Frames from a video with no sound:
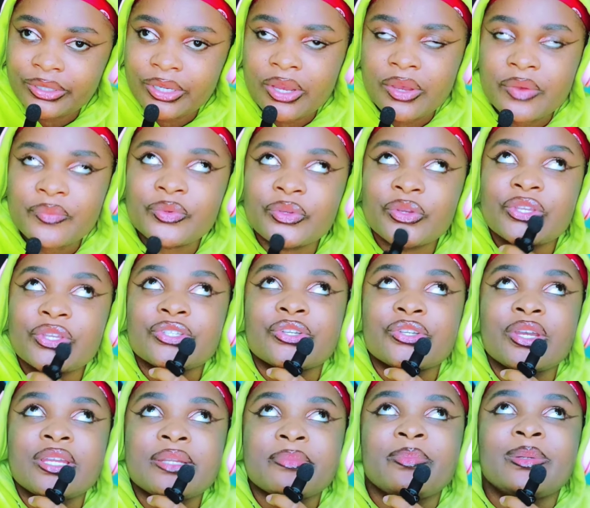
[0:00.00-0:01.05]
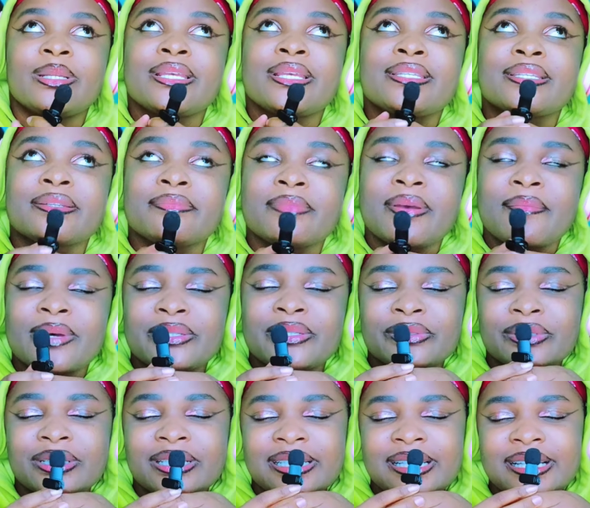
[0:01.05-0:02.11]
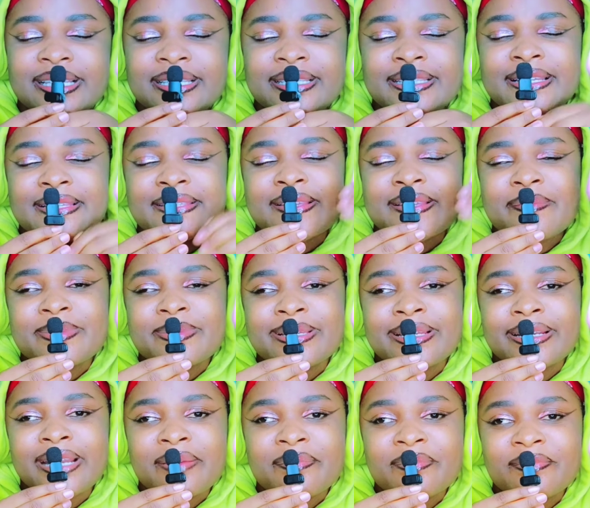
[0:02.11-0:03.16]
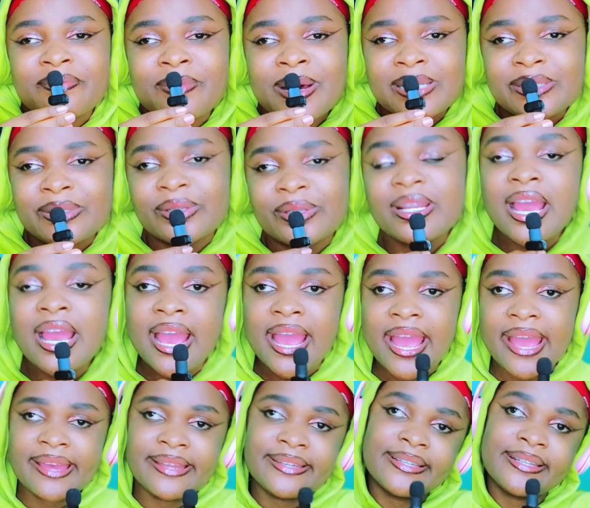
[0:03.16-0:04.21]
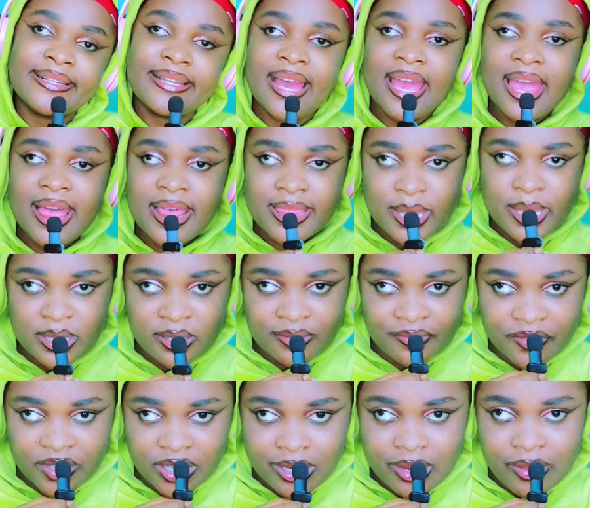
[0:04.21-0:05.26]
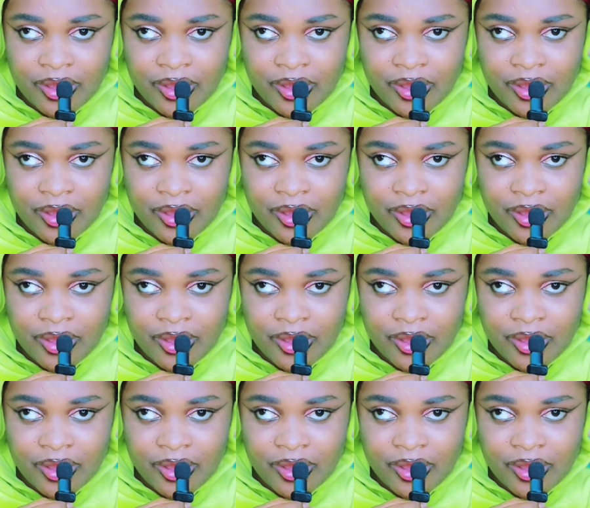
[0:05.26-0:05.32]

I hope you enjoyed. Please remember to click the subscribe button and like this video,